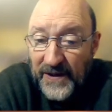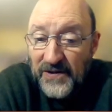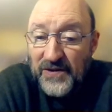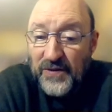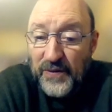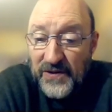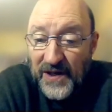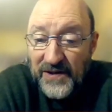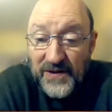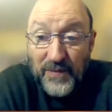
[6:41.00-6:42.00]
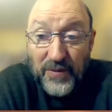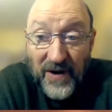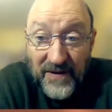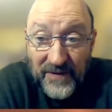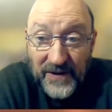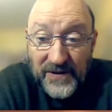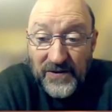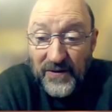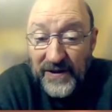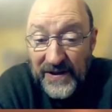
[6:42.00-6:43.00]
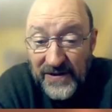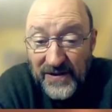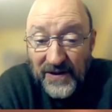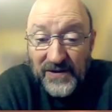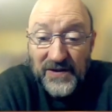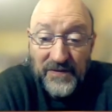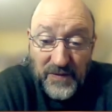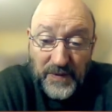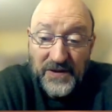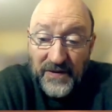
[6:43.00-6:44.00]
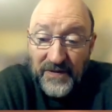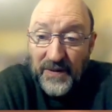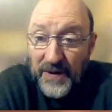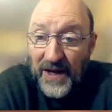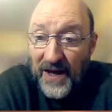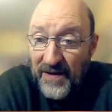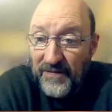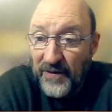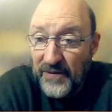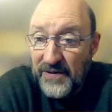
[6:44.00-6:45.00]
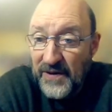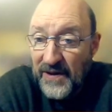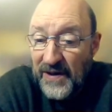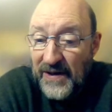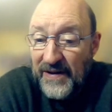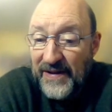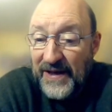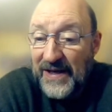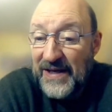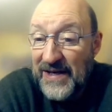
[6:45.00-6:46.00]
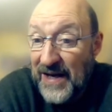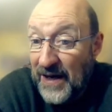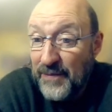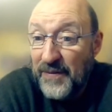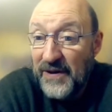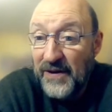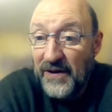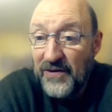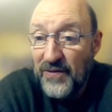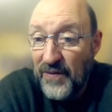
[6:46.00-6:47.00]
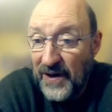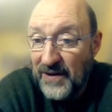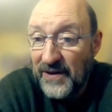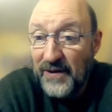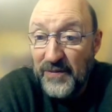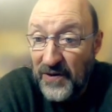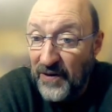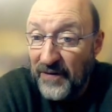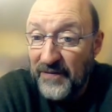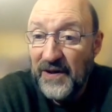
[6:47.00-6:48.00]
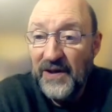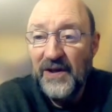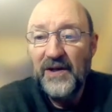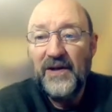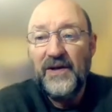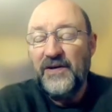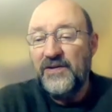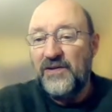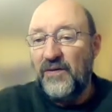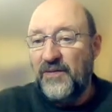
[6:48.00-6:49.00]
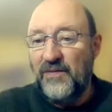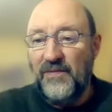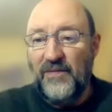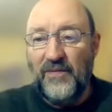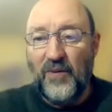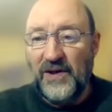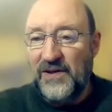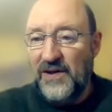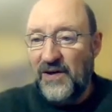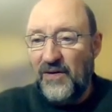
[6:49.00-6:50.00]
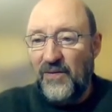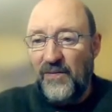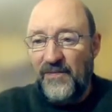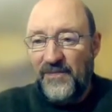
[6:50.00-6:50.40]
is to assess the prevalence or incidence of specific behaviors that cannot be directly observed. So if you're wanting to know